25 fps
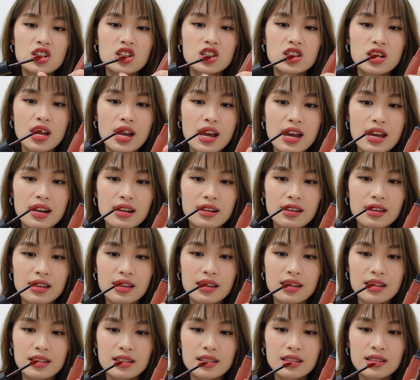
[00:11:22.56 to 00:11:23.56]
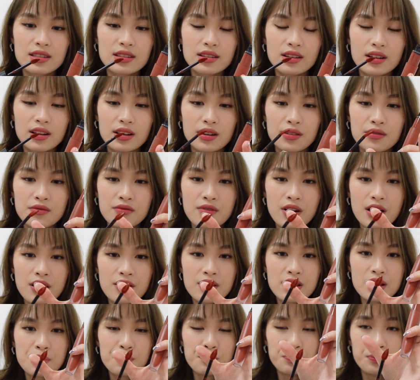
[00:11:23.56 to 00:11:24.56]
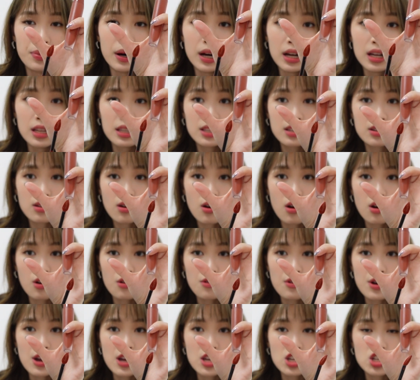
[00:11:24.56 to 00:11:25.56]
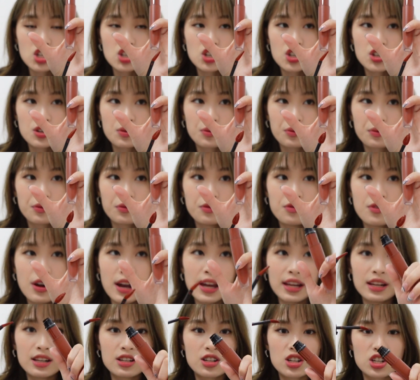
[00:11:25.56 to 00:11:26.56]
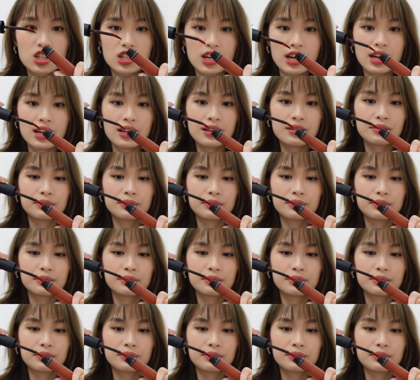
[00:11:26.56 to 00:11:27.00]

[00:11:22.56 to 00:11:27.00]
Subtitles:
shade is a very burnt orange red shade.